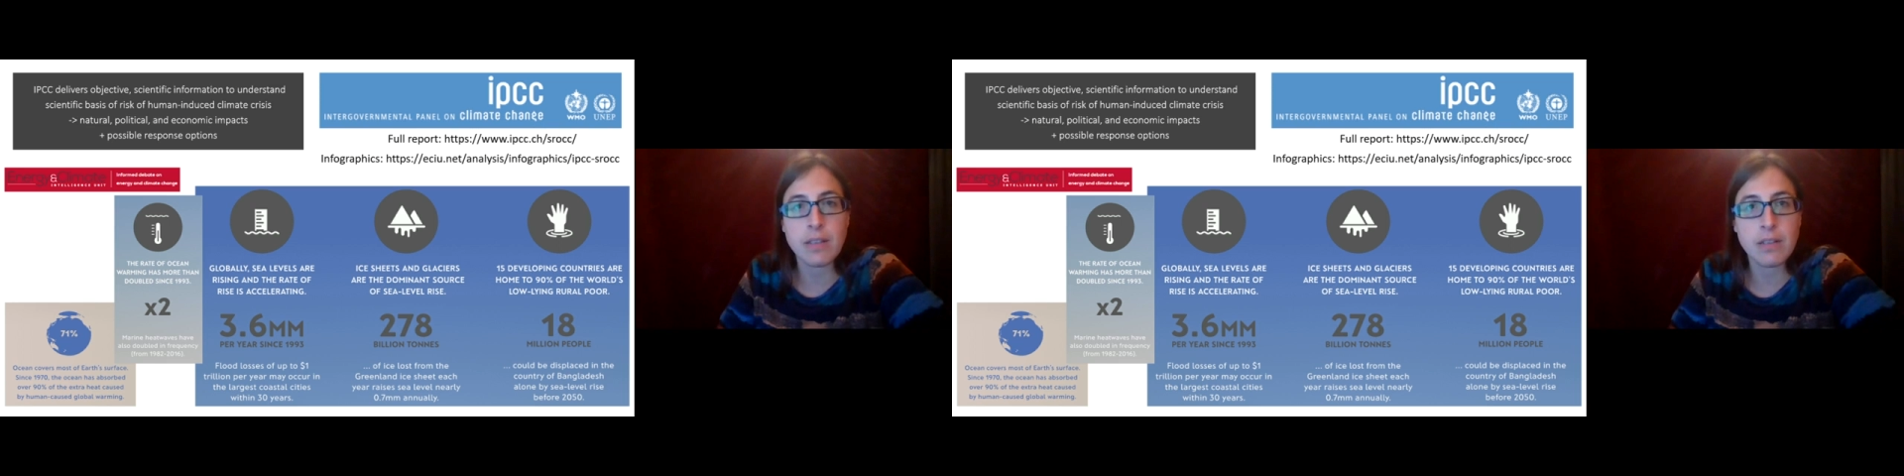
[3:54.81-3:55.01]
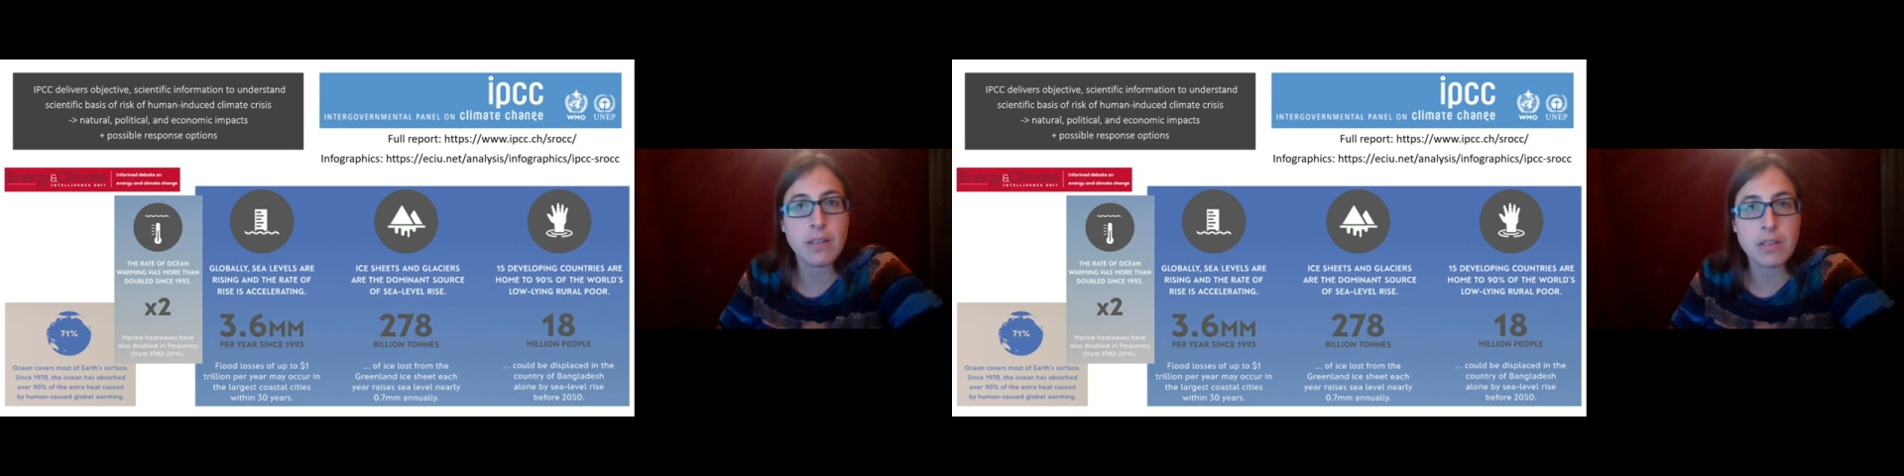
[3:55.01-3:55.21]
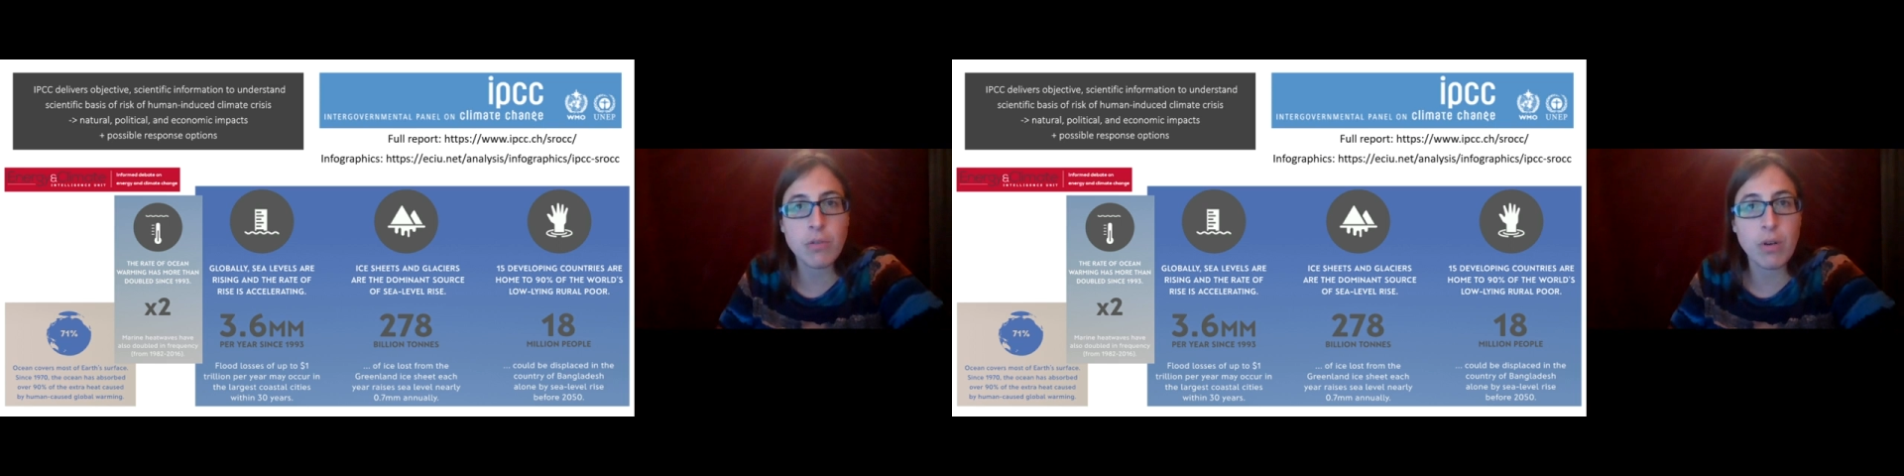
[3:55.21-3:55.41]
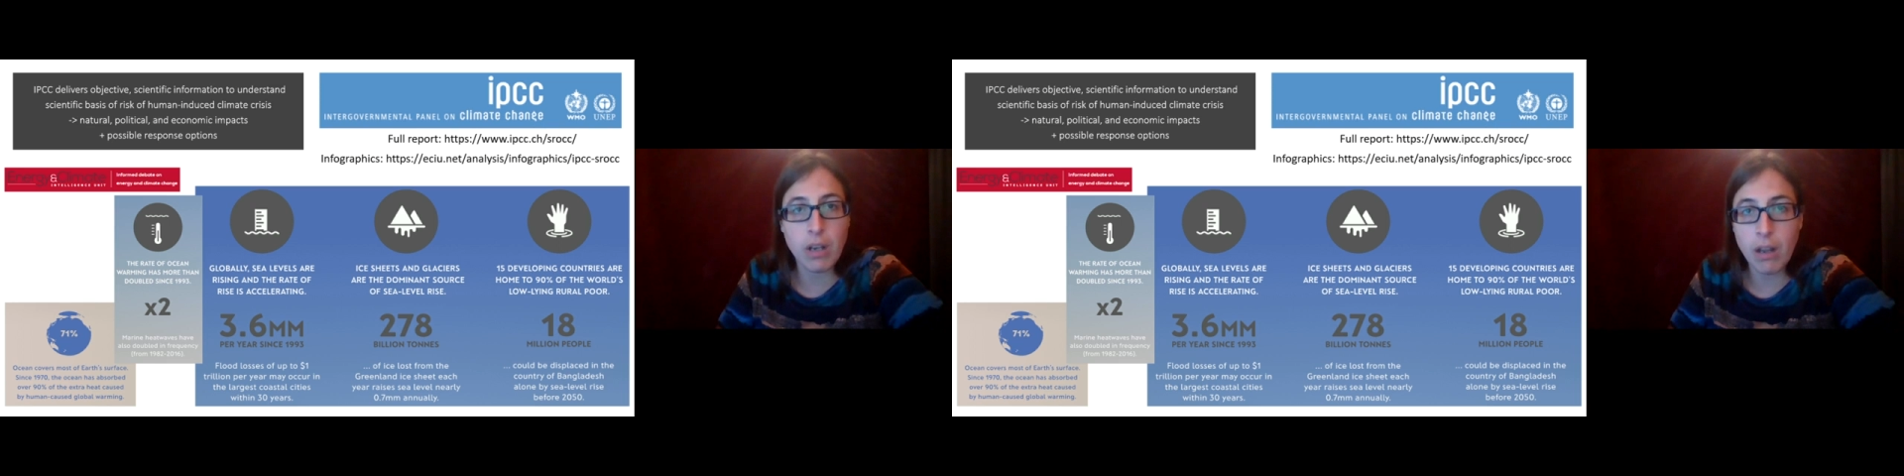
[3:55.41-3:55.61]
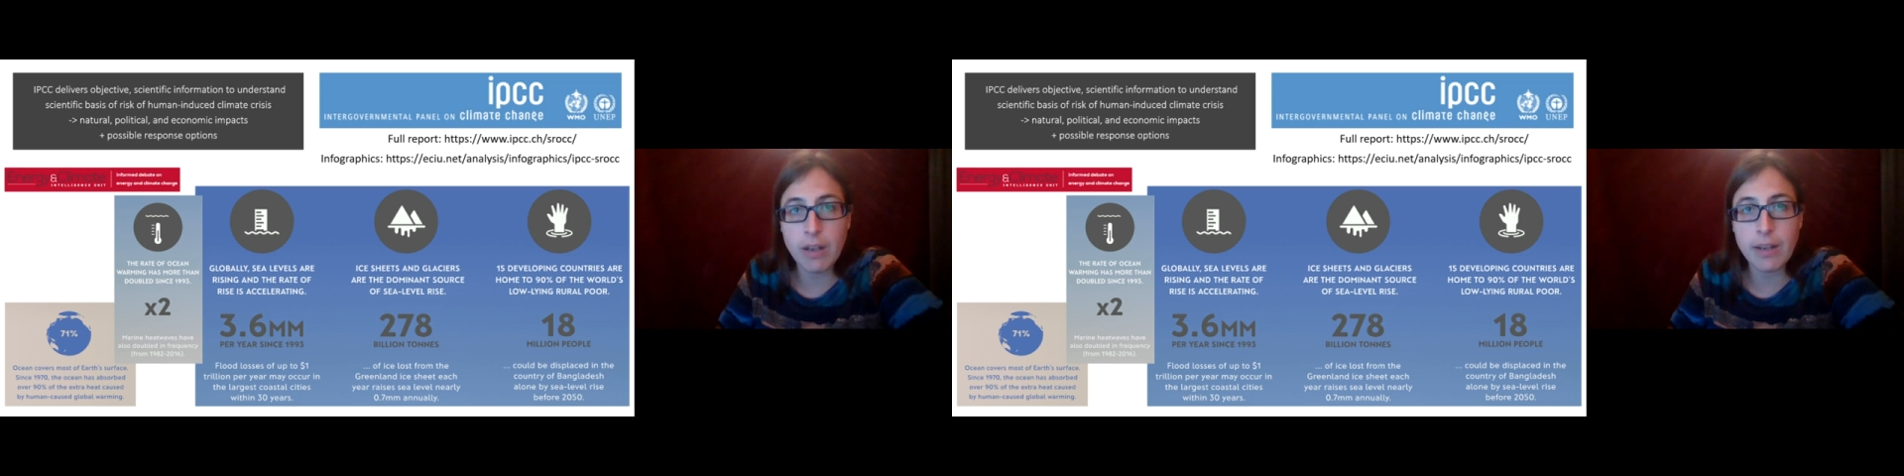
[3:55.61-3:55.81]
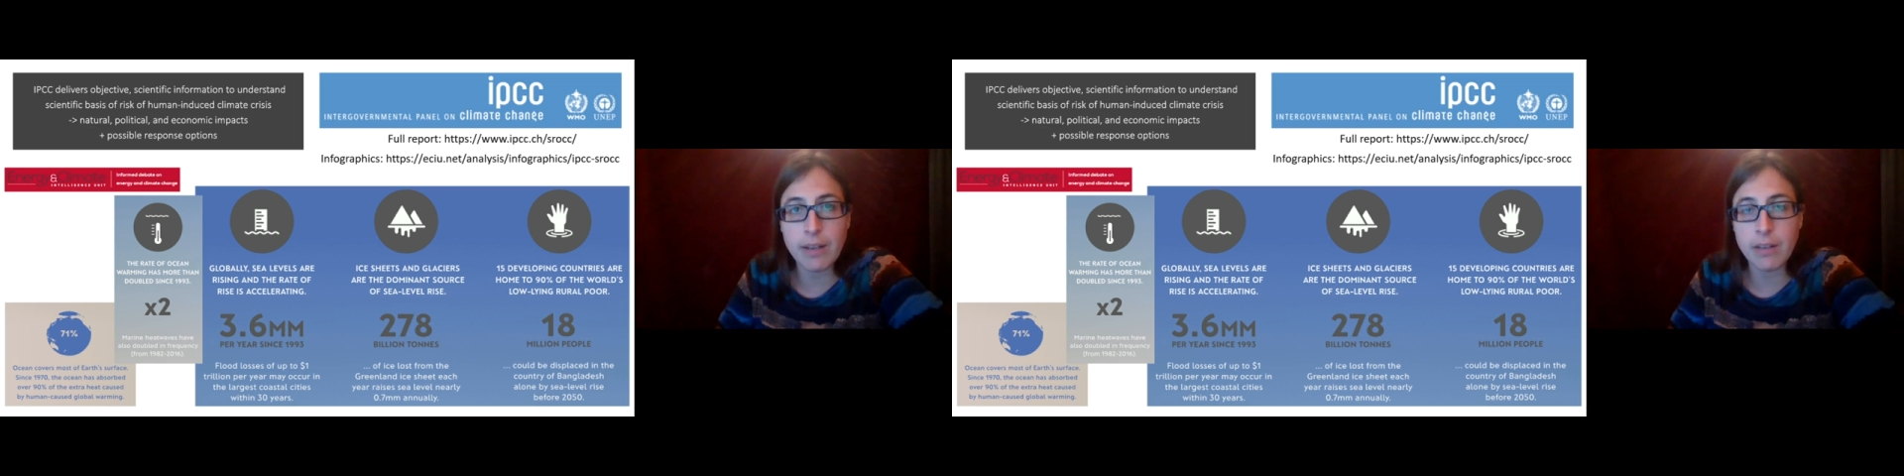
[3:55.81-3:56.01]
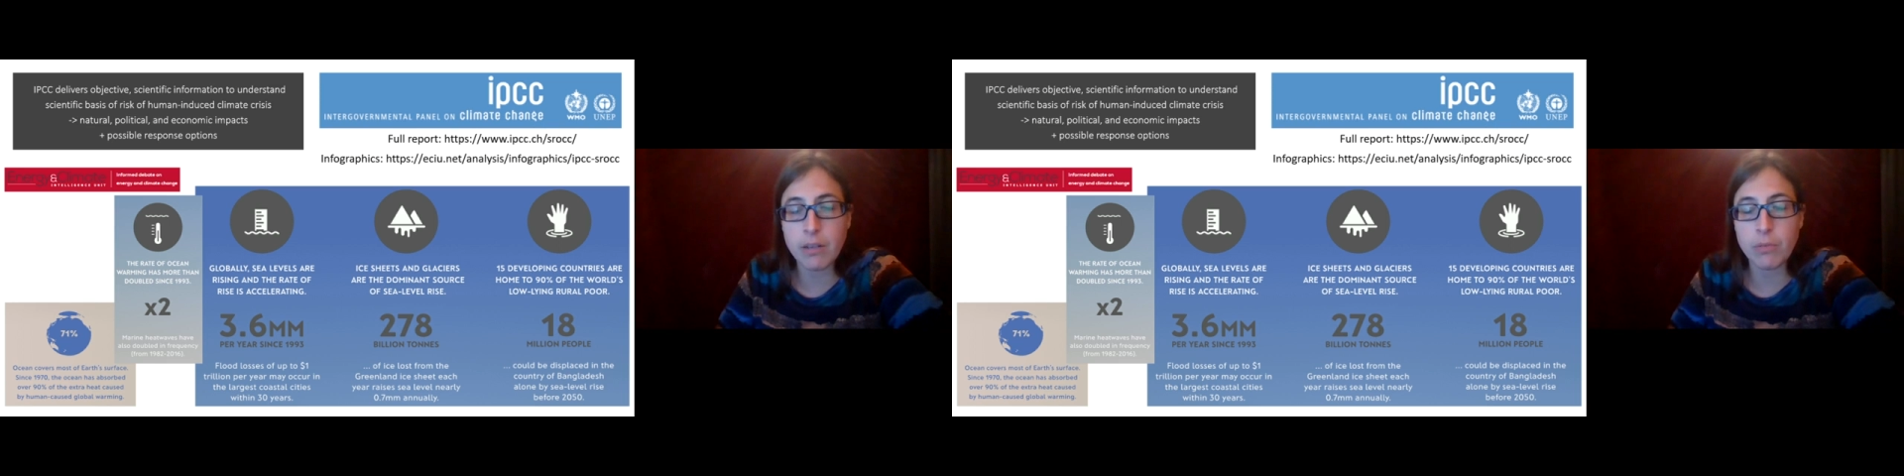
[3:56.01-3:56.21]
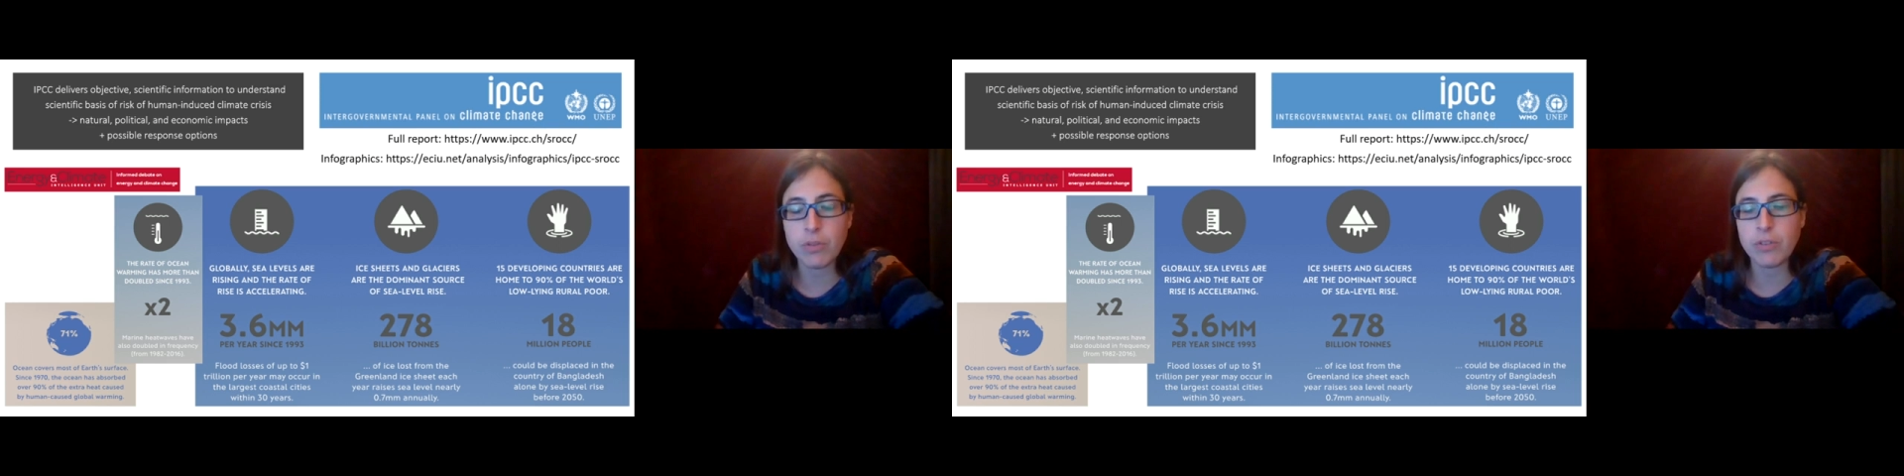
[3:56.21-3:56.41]
and it's quite likely that
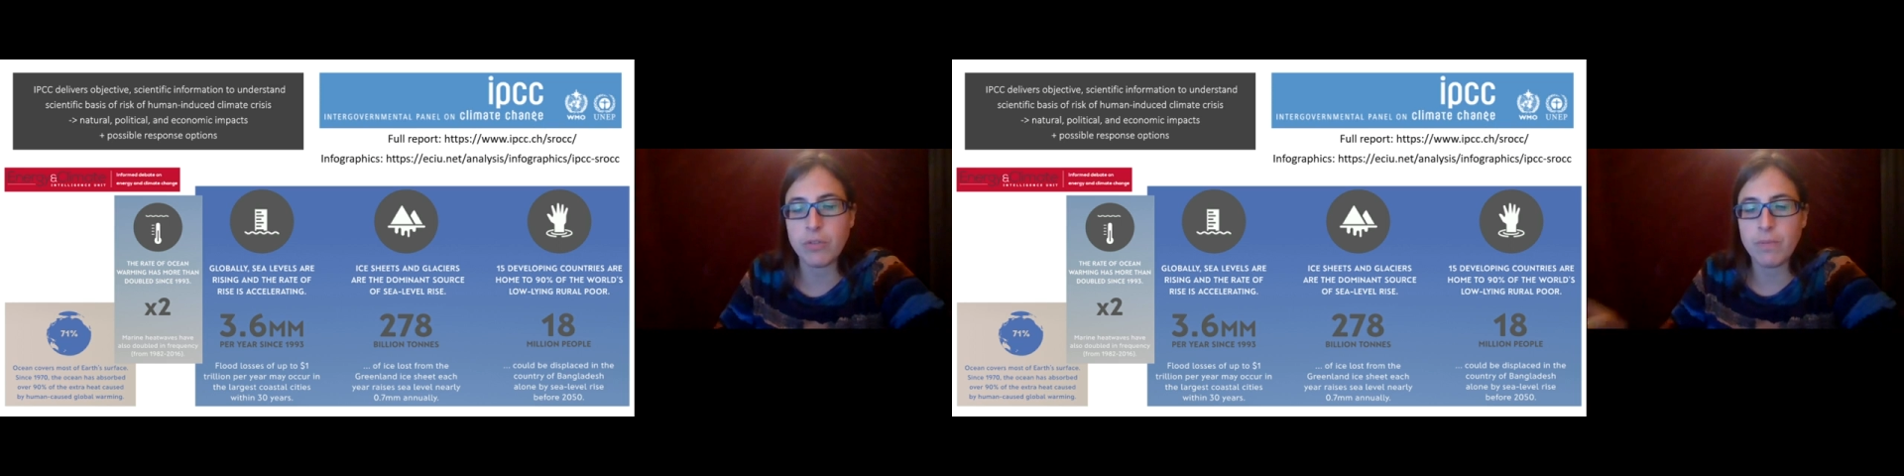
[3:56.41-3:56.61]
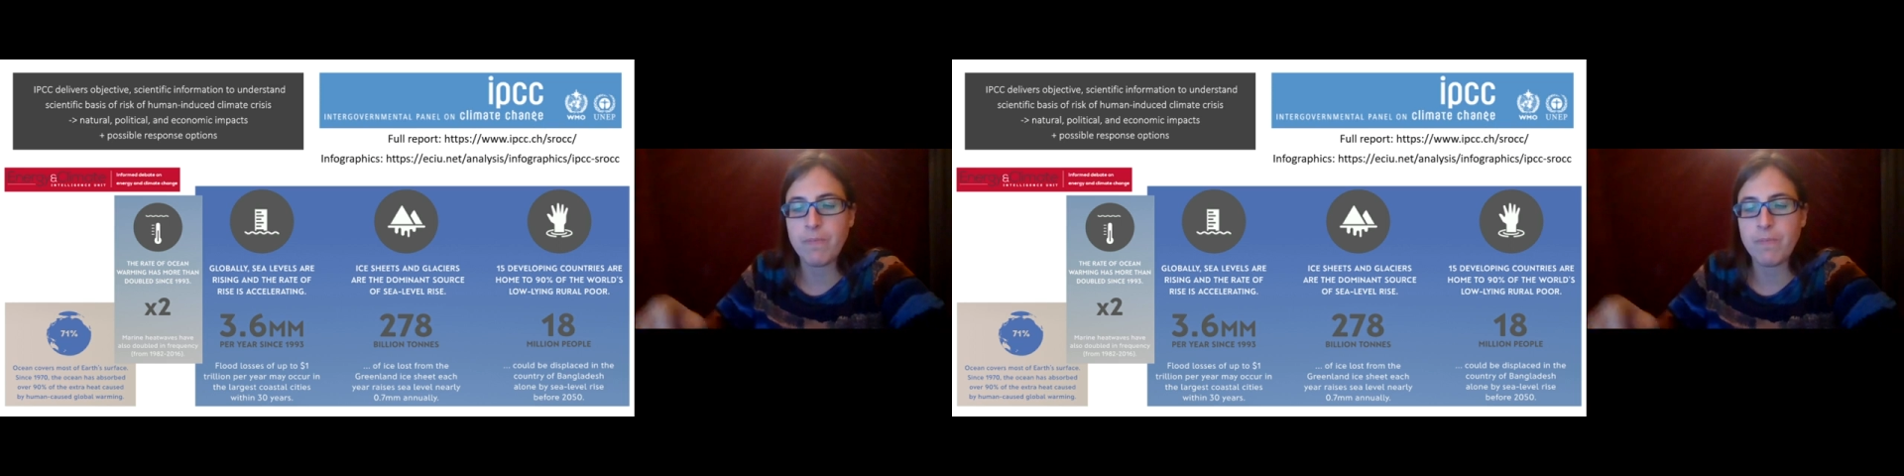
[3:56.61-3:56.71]
it would do.